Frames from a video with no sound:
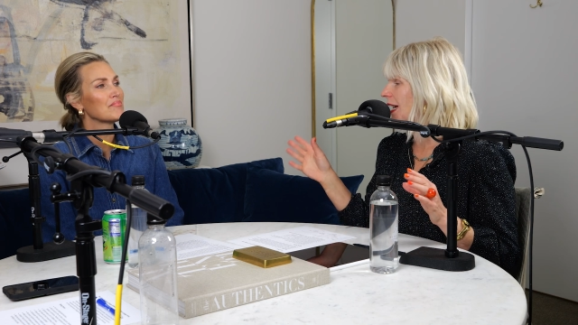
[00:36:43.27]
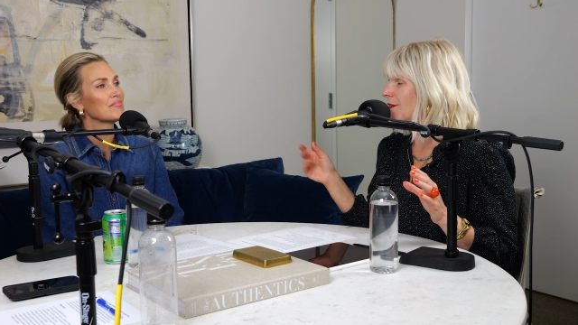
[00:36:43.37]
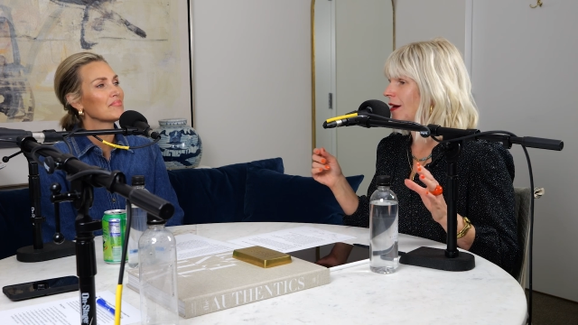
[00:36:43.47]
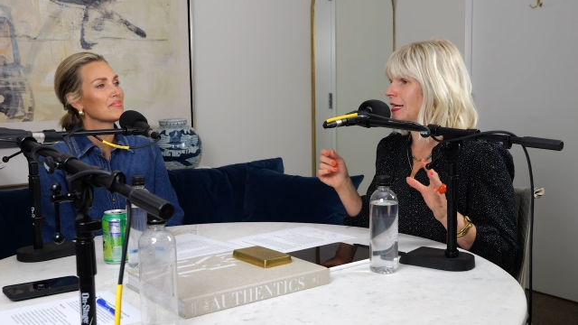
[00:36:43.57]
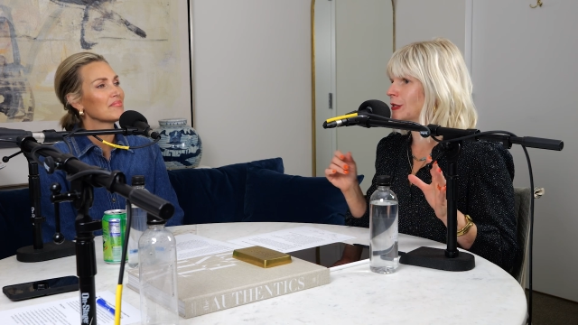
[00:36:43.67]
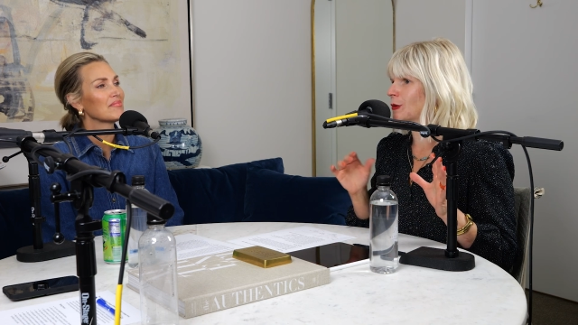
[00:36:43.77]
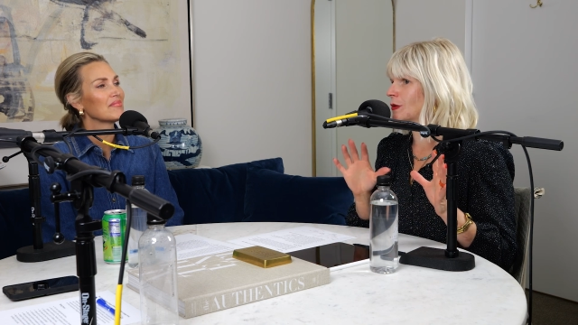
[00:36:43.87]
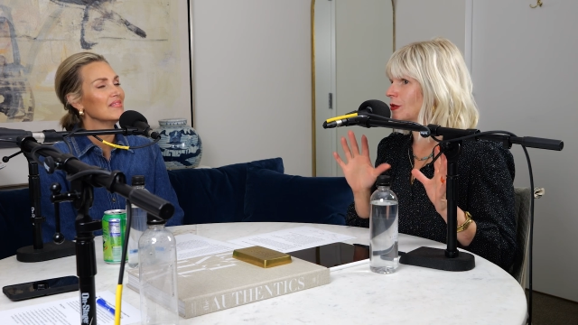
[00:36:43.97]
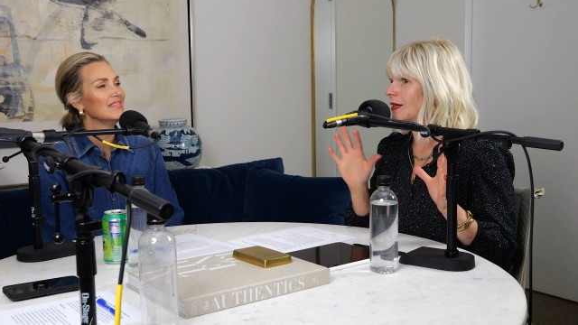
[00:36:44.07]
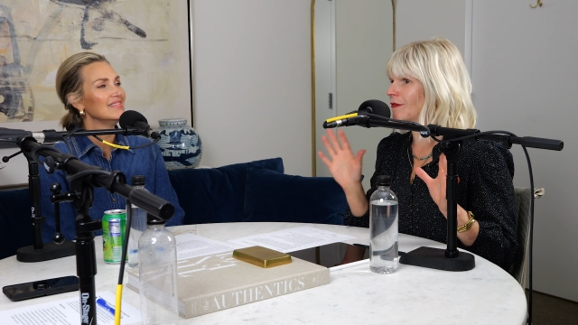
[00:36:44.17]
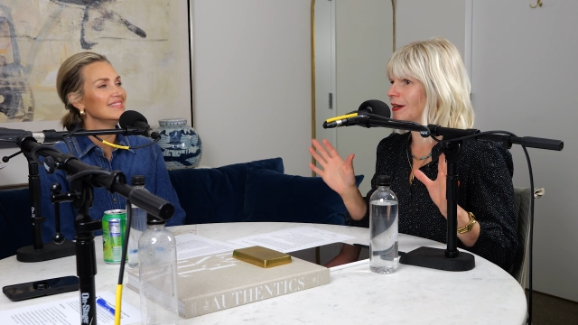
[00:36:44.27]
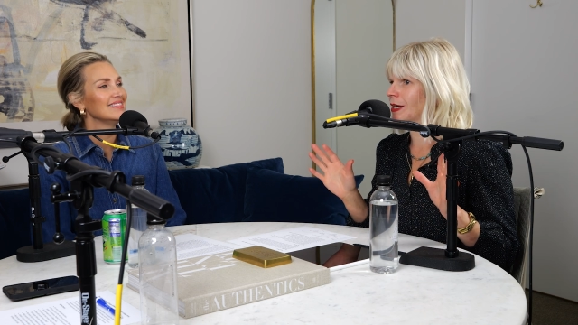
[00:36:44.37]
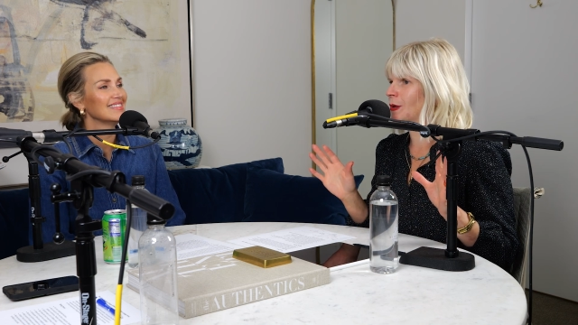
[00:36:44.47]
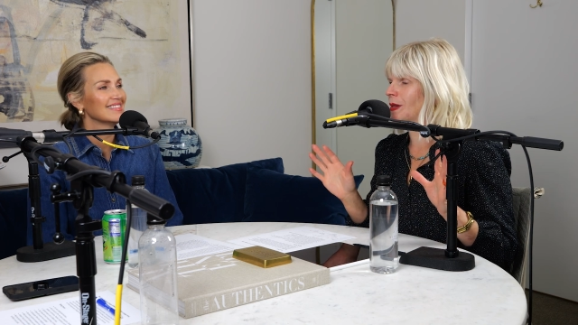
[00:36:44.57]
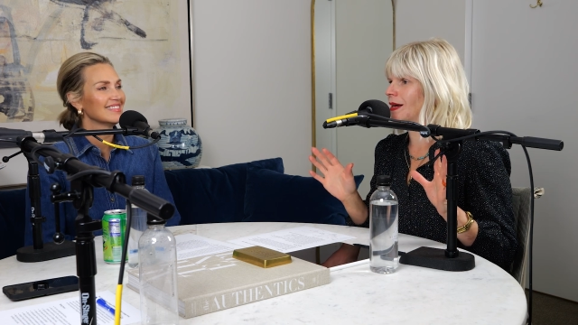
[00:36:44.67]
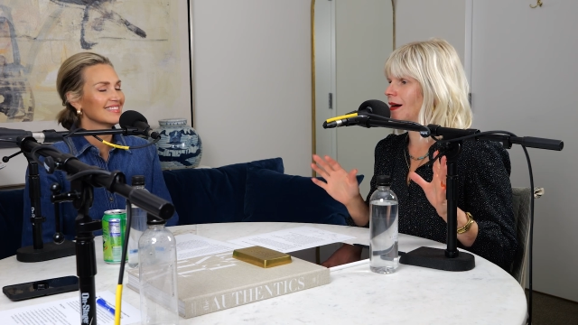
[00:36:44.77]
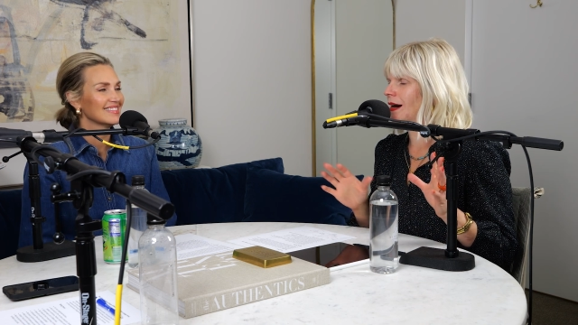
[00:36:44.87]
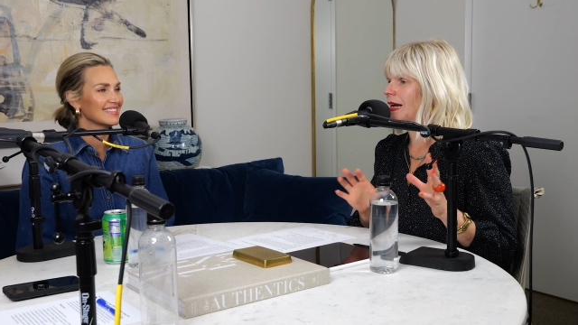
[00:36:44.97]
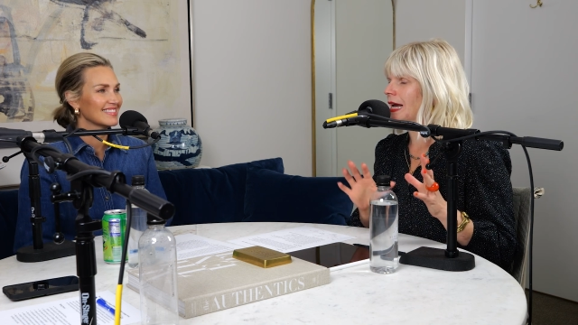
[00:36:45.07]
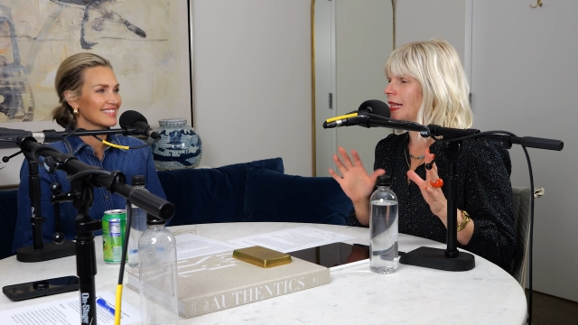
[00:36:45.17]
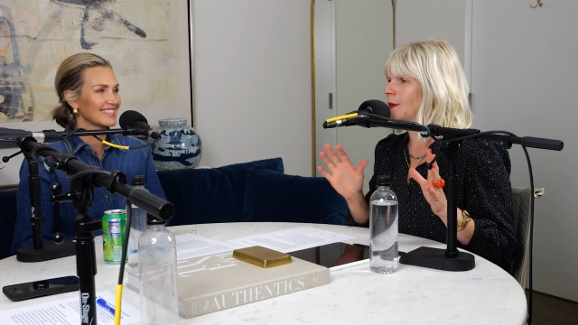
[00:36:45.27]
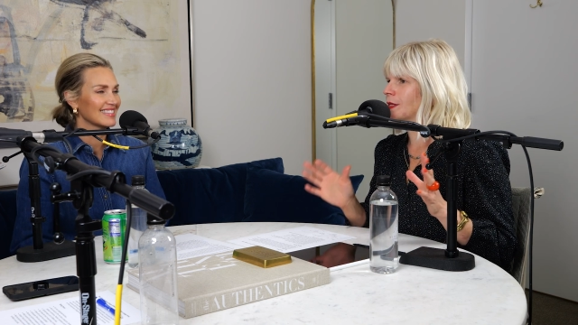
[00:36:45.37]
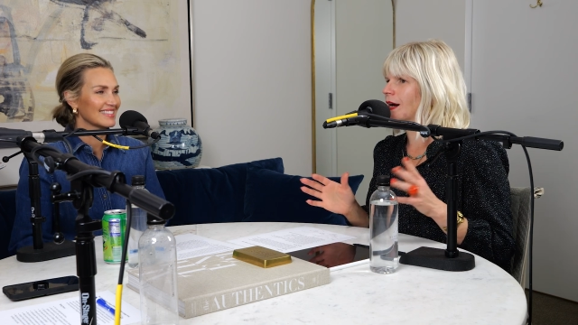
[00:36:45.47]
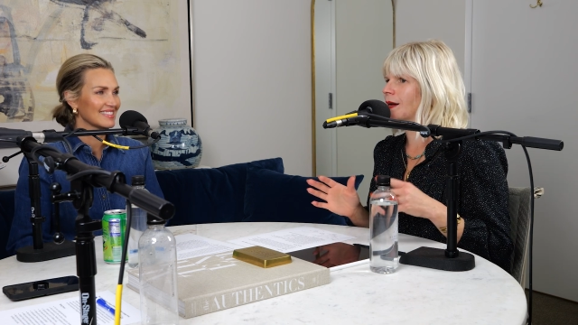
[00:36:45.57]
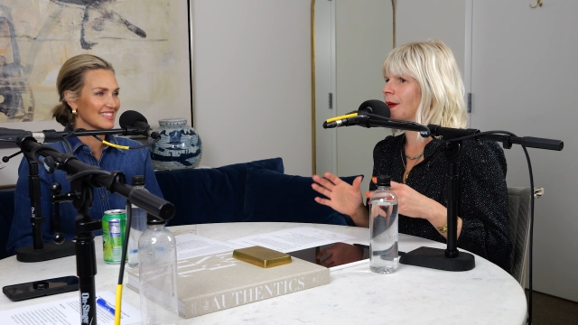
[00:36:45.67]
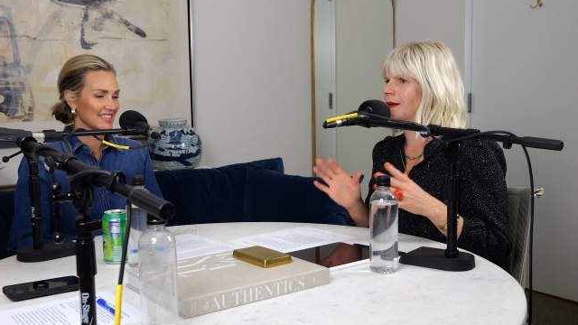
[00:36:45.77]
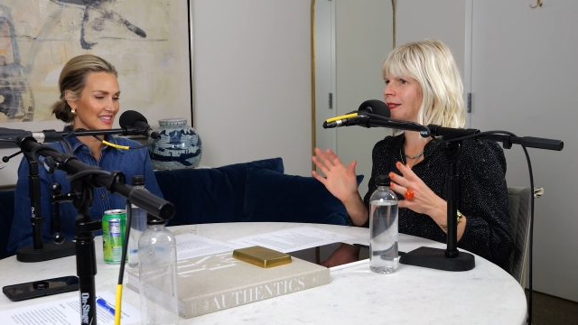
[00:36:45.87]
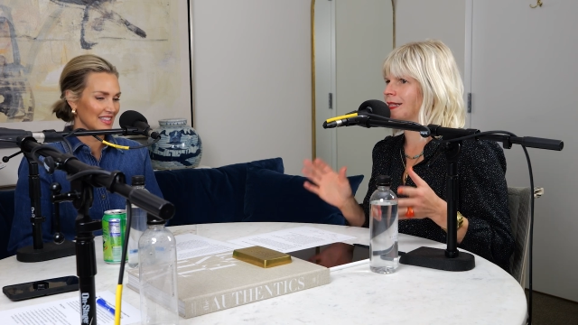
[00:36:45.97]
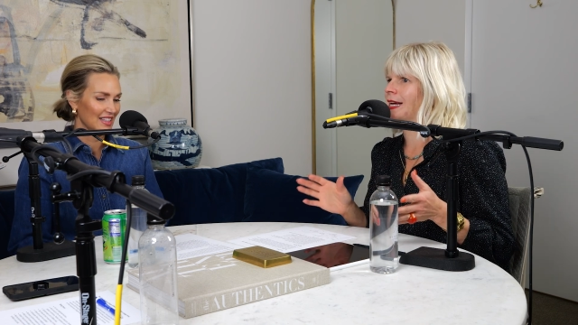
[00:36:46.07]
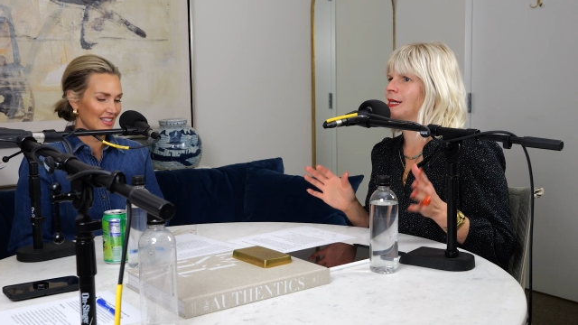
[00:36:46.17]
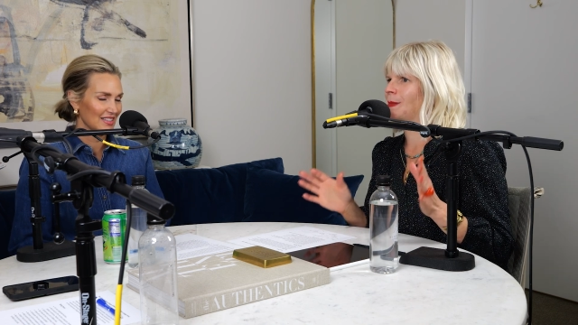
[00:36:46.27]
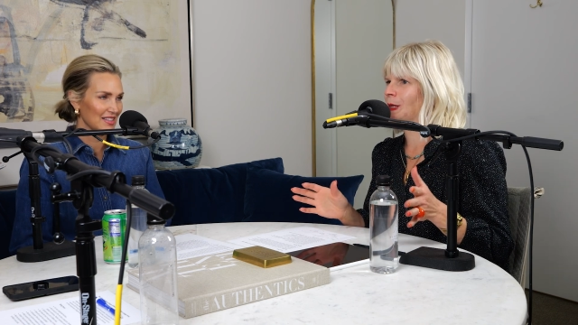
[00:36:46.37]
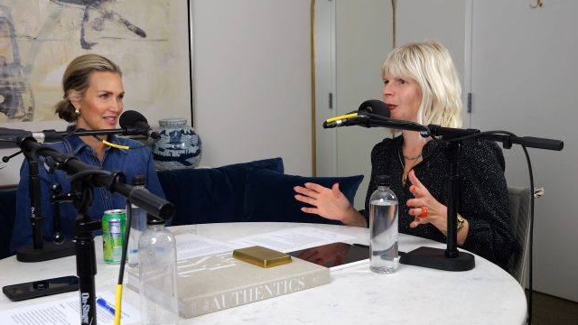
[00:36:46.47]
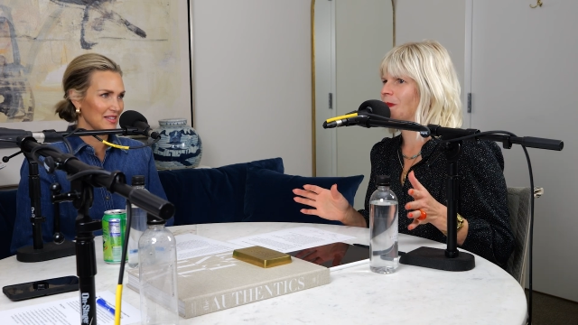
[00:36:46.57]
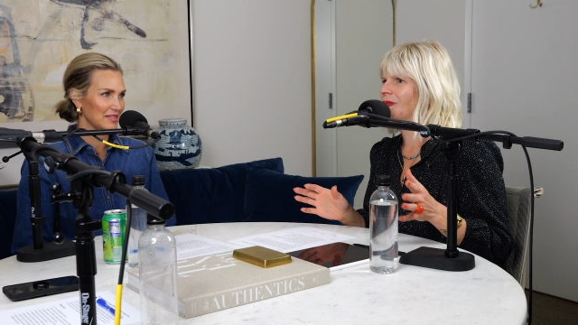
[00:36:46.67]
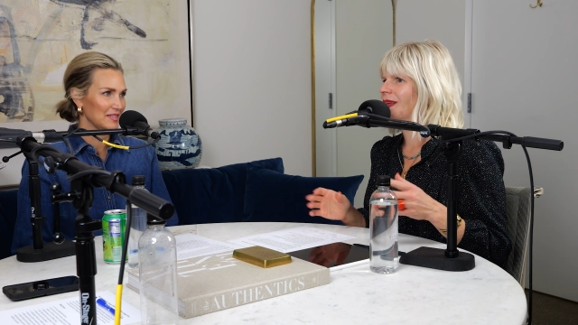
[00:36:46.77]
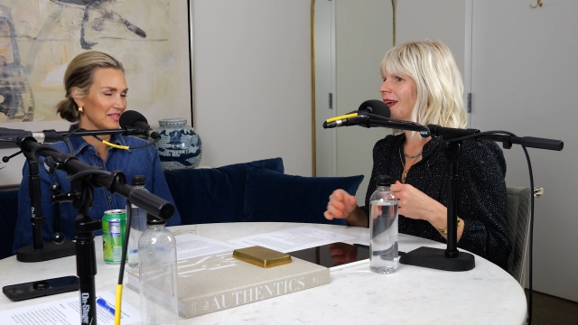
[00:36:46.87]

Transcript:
Speaker 1: out of high school trying to figure out who they are and they would talk about design demeanor